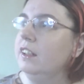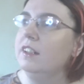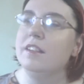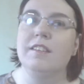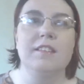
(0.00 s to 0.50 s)

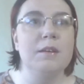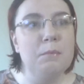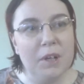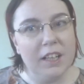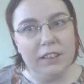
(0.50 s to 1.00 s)

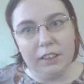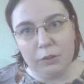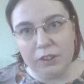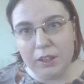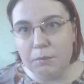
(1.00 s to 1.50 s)
somewhat
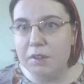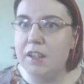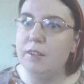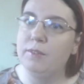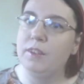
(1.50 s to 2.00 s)
liquid
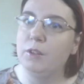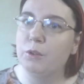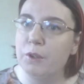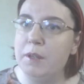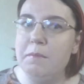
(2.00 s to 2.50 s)
lipsticks, the
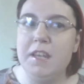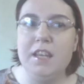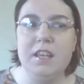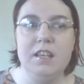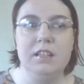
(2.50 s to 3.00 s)

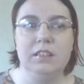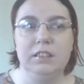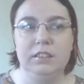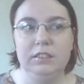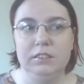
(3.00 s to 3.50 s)
creamy
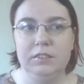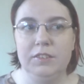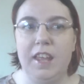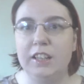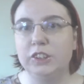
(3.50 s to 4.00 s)

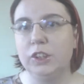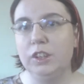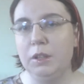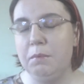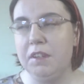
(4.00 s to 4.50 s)
actual
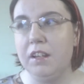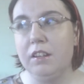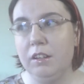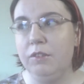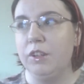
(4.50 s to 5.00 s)

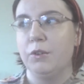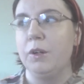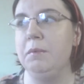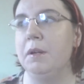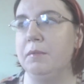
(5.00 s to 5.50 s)
lipsticks. If they're
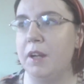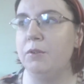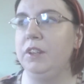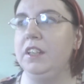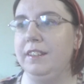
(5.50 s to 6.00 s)
creamy, I'm not
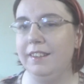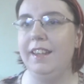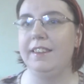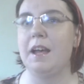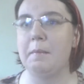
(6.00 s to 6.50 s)
willing to
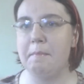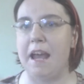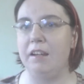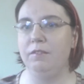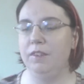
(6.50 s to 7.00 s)
like that
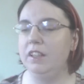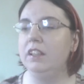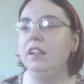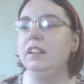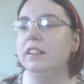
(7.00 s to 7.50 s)
matte
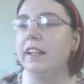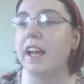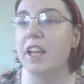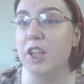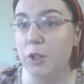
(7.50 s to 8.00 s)
filling like
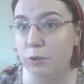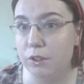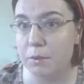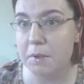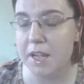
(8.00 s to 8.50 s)
I used
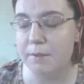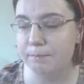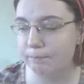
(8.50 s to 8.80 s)
to be.